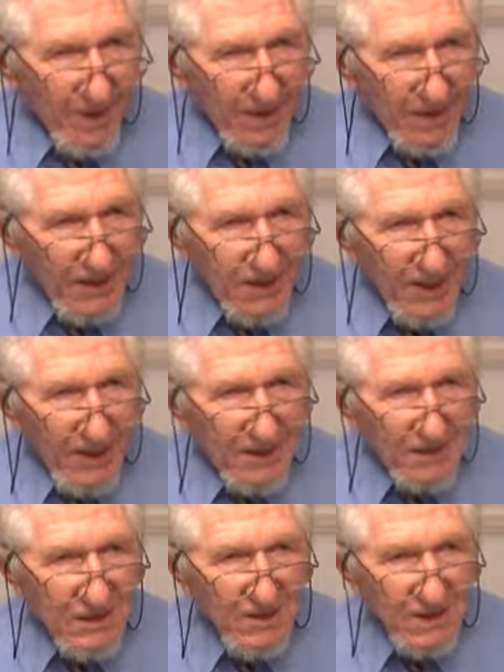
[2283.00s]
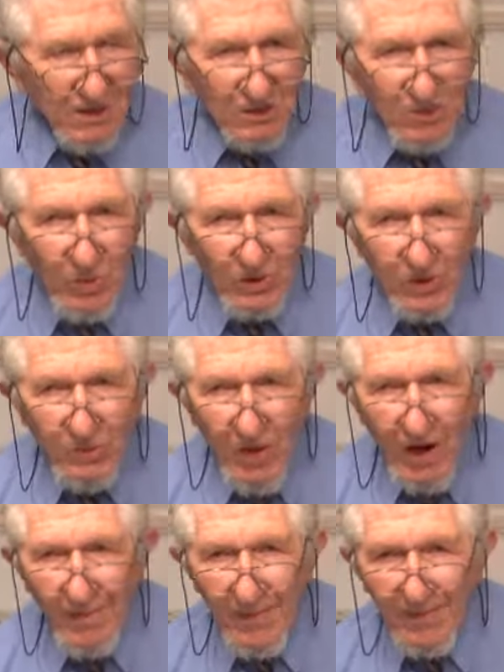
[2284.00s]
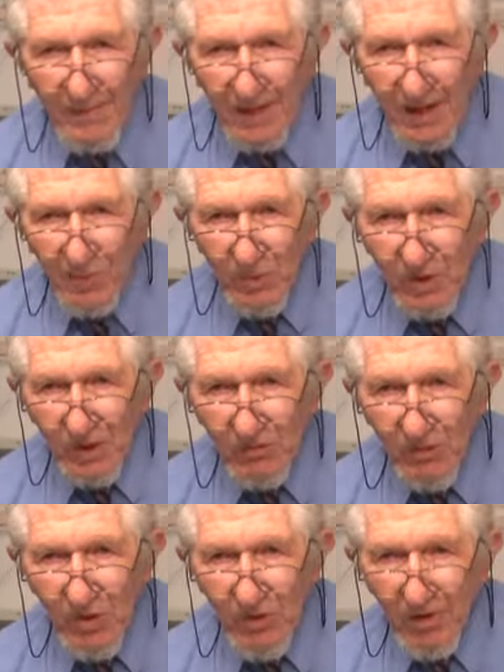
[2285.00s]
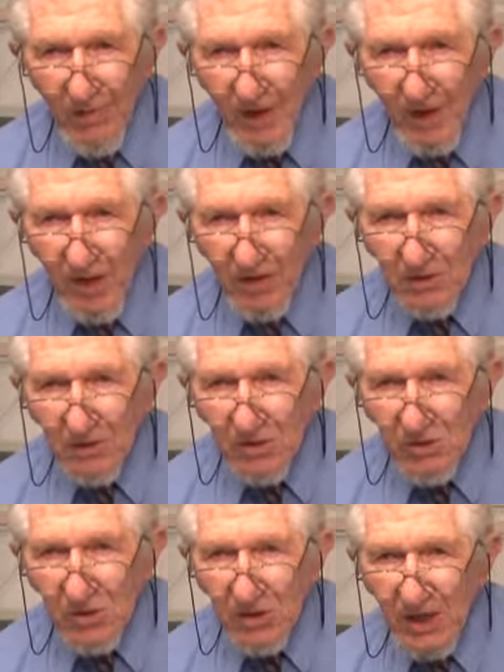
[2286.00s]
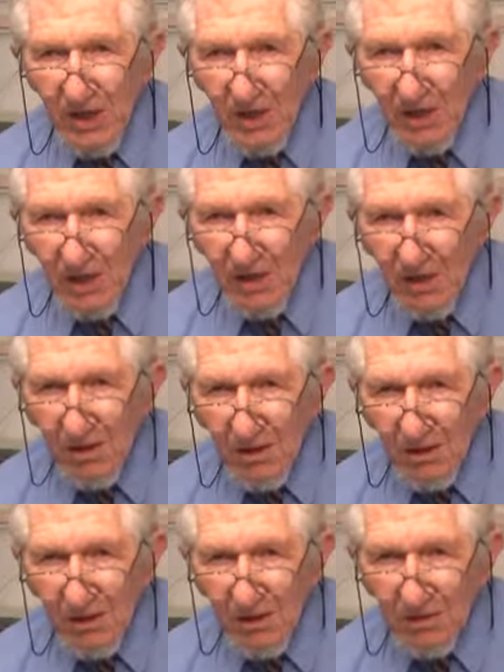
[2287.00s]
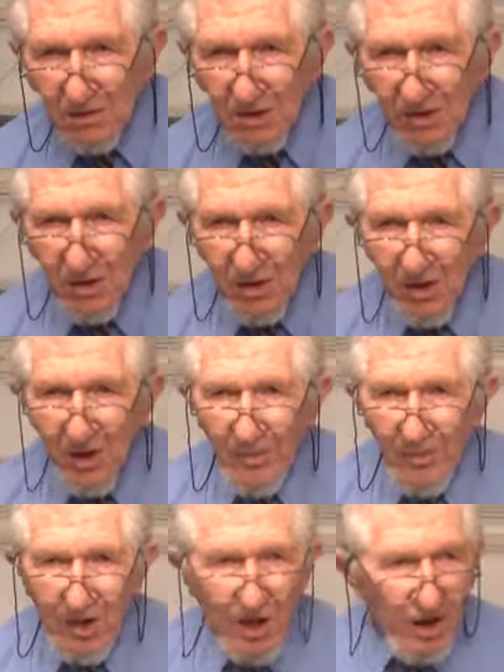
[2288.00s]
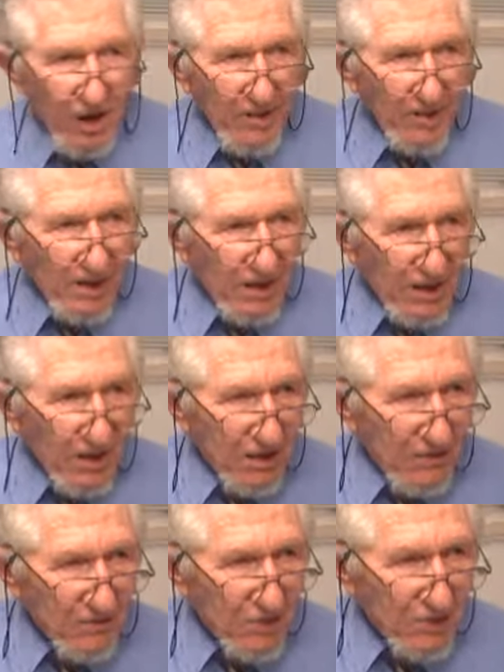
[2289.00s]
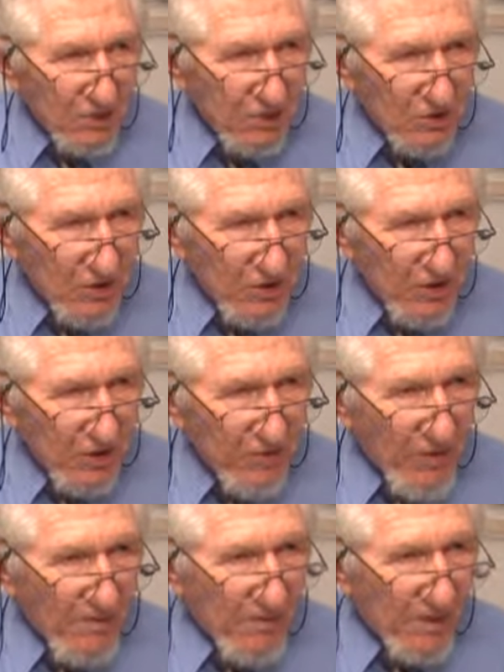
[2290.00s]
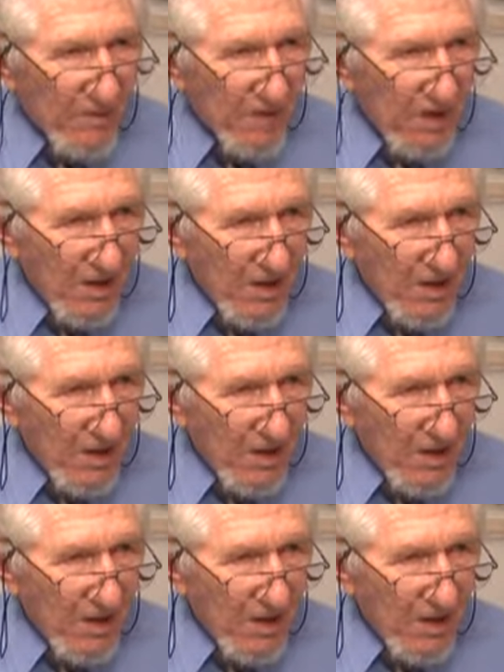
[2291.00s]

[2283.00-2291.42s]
is like similar to what the Rambam did when he wrote about Christianity. So in Hilchot Malachim, at the end of the Mishnah Torah, Rambam